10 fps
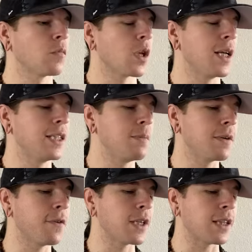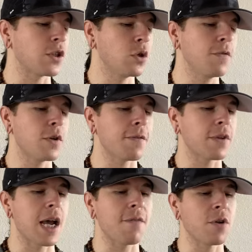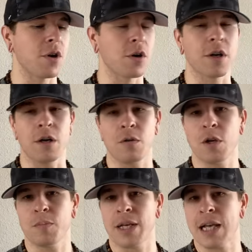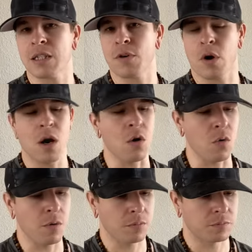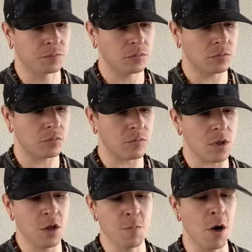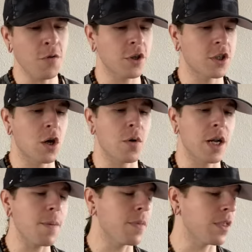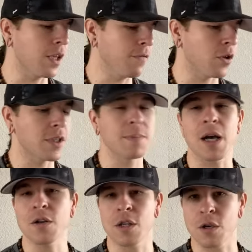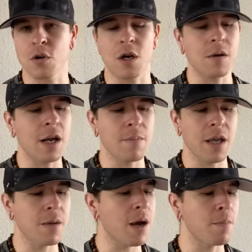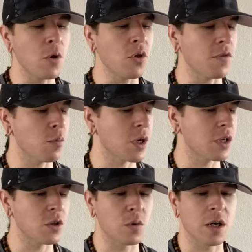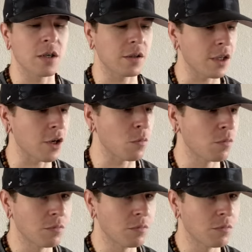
It seems to feel like the two of you definitely have your plans of your own. You both are showing up, and even though this is about you, I'll kind of make it about both of you because you wanted to, you know,